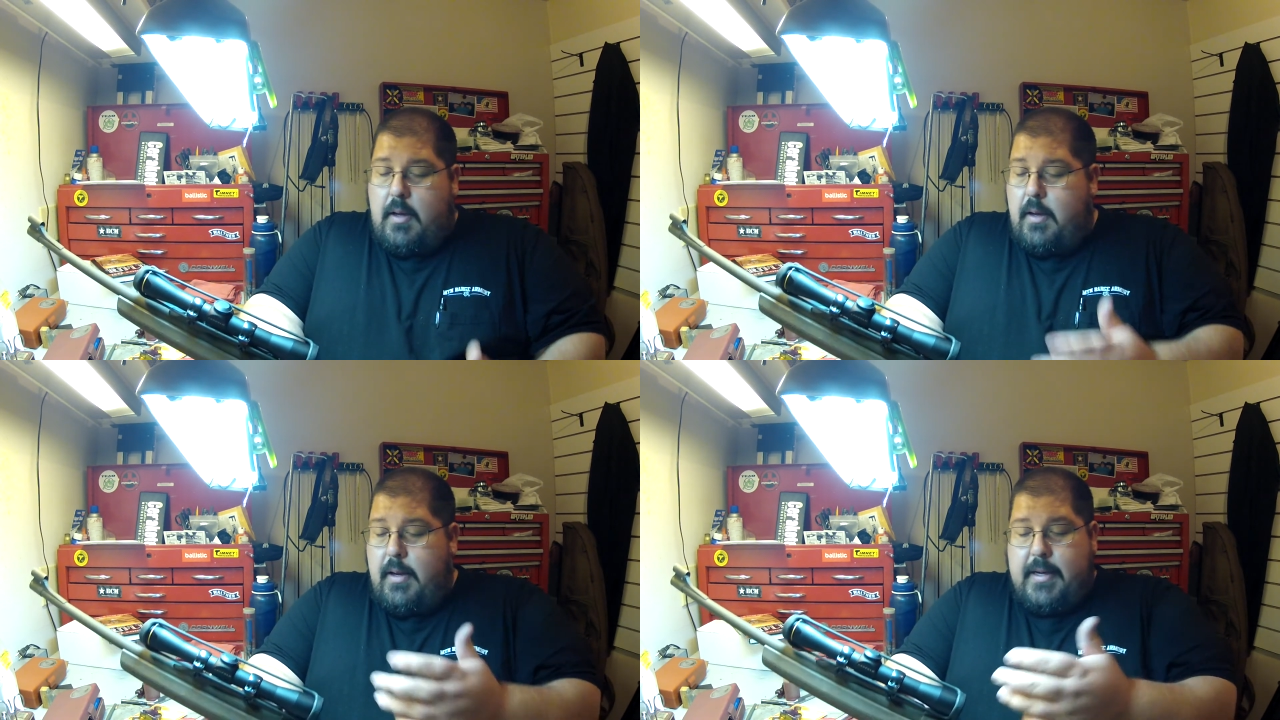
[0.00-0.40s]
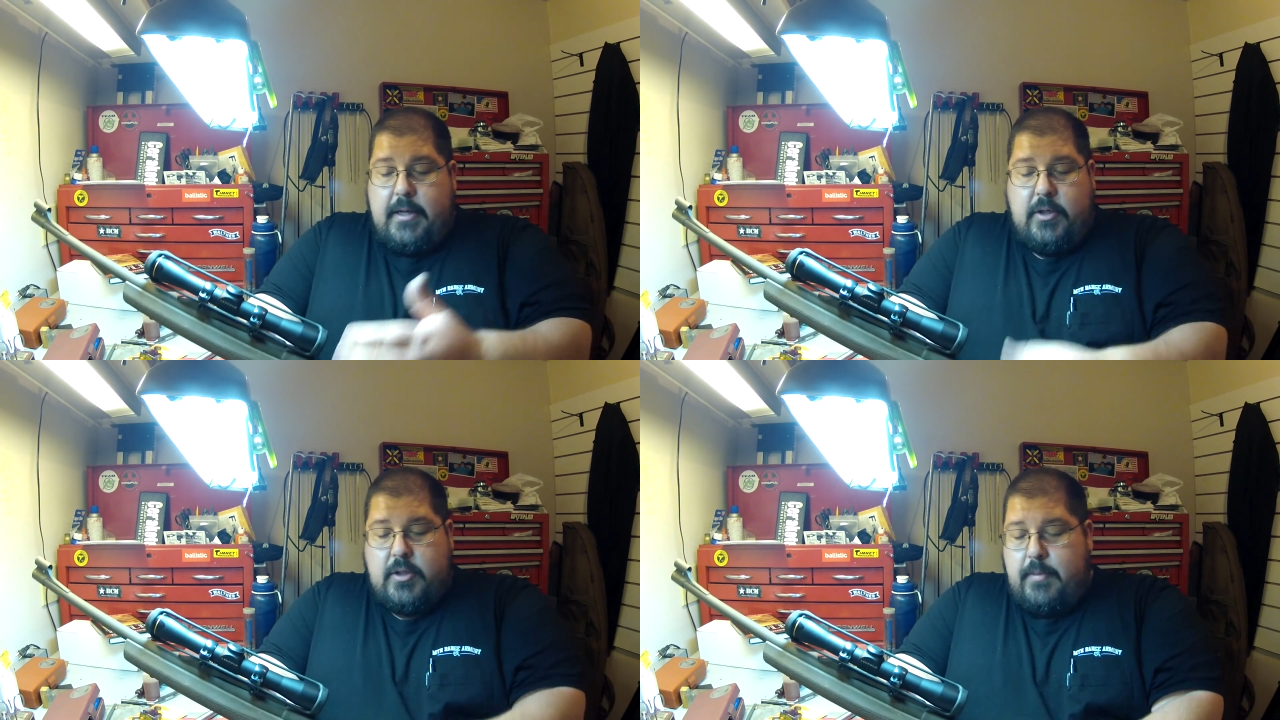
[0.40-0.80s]

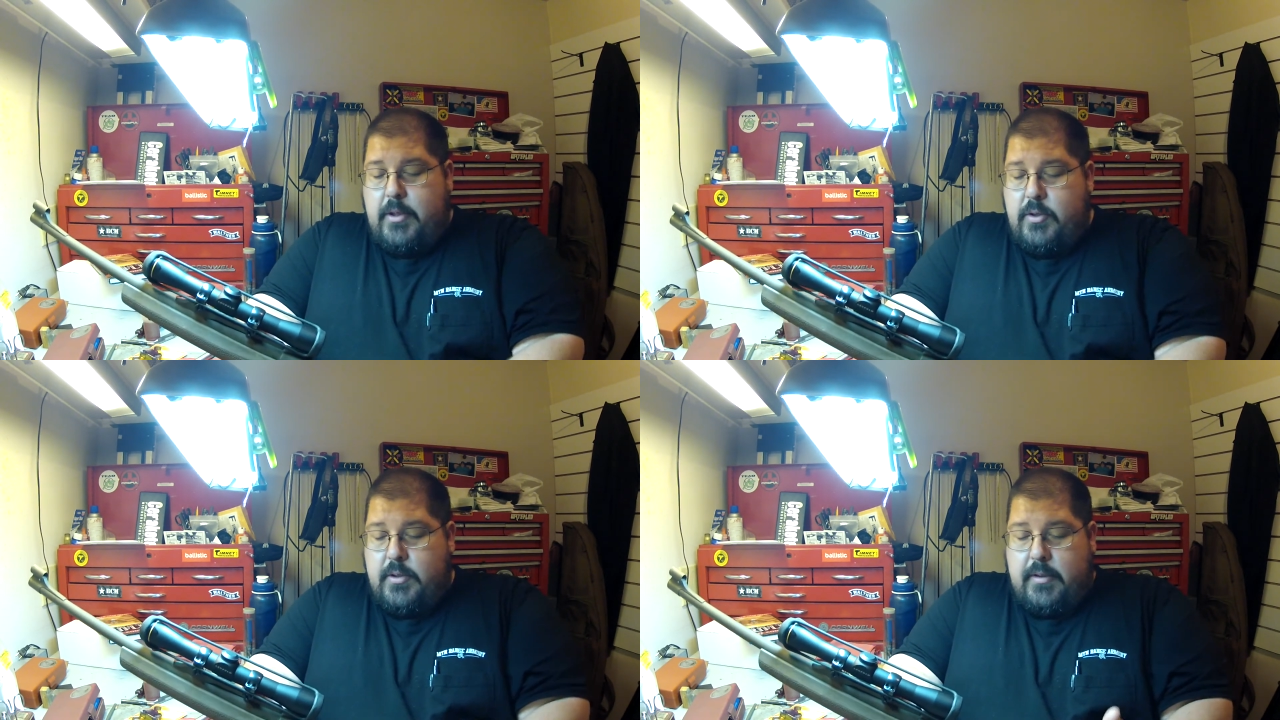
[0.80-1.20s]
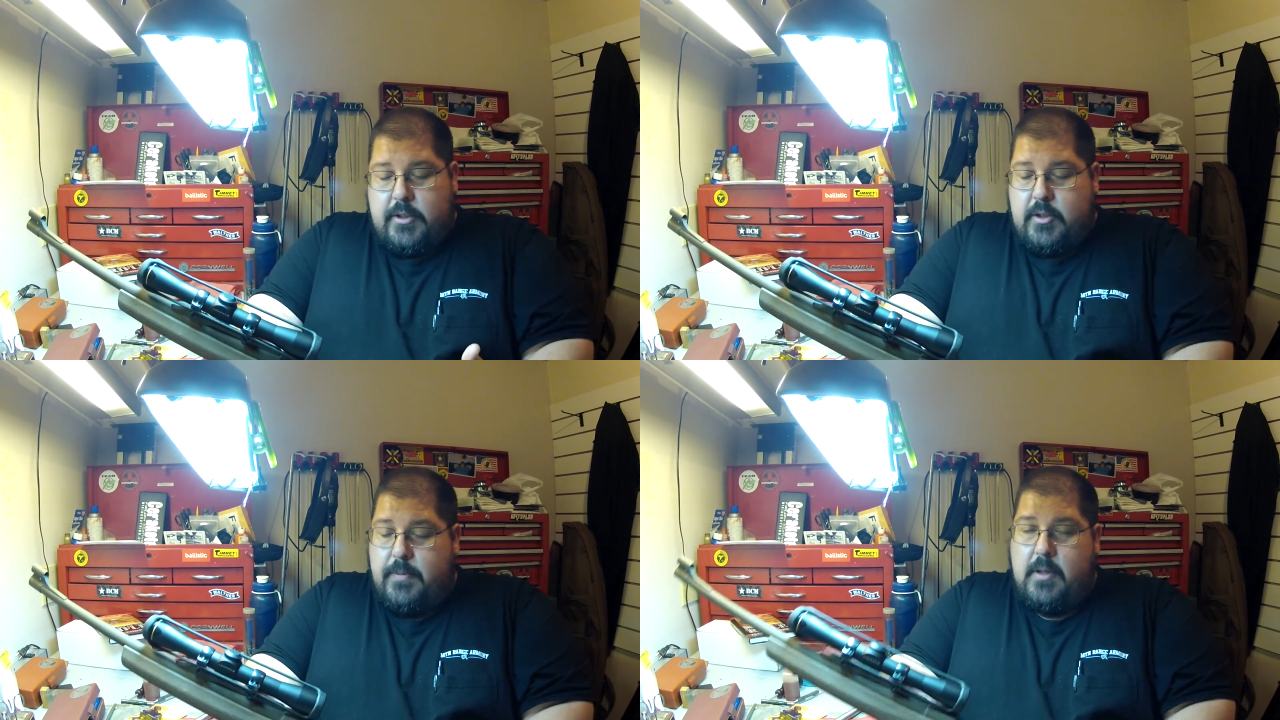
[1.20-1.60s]
Again, you saw me use the
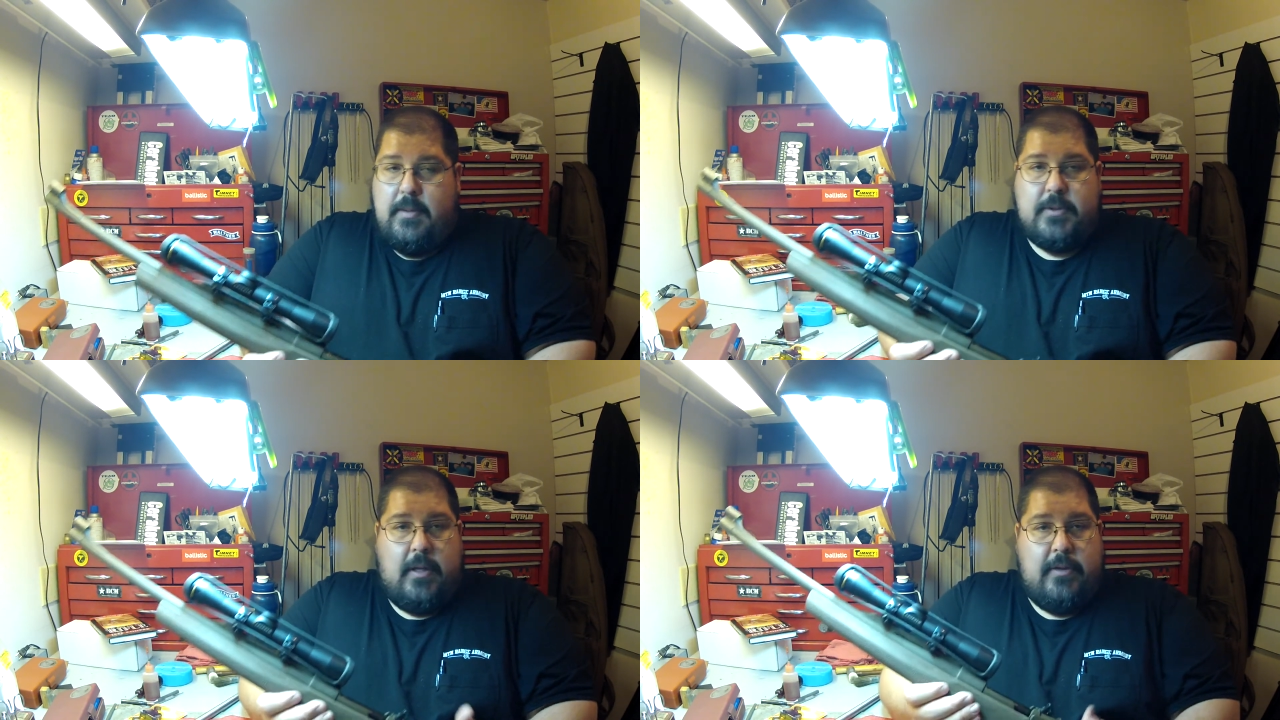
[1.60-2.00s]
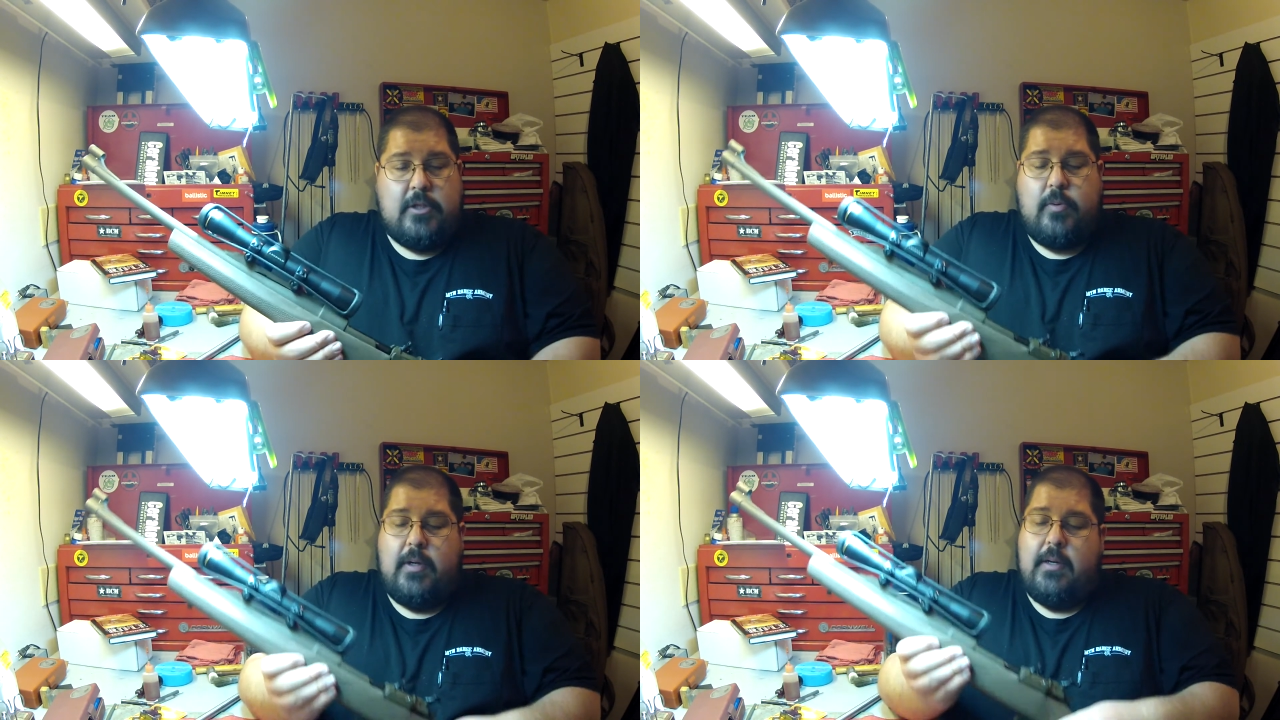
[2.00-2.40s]
stripper clips on
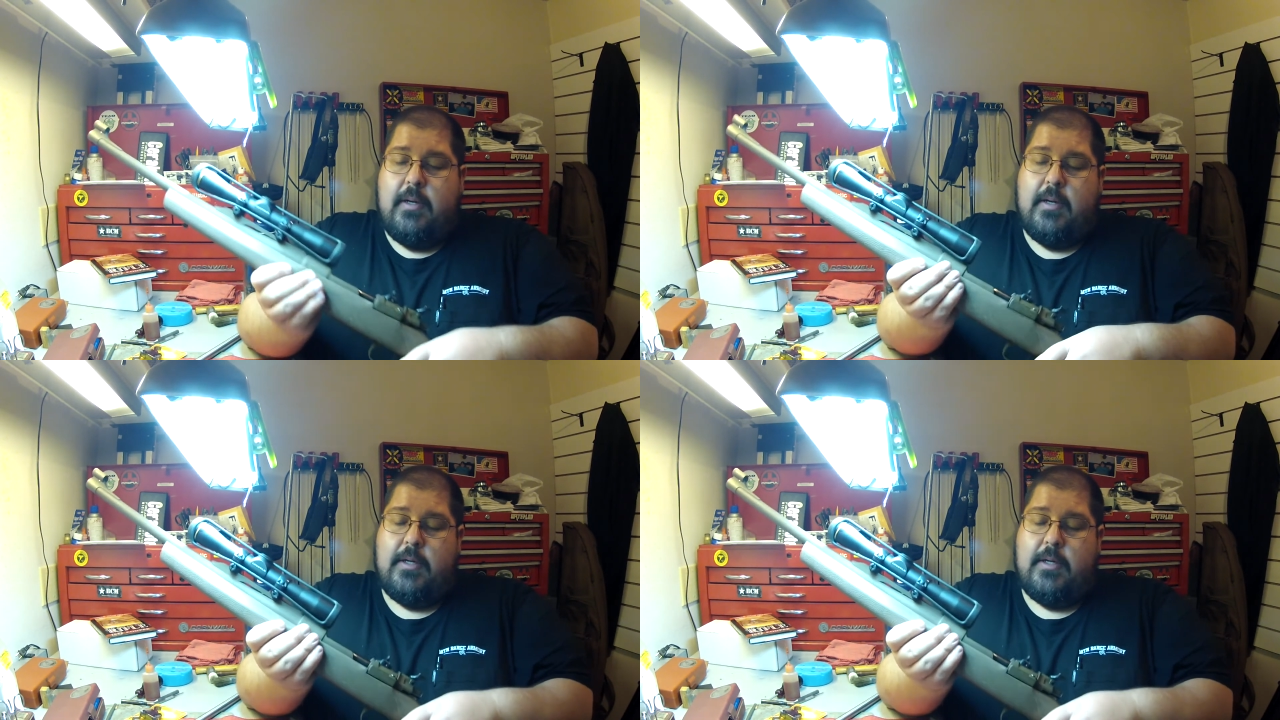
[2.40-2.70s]
this one,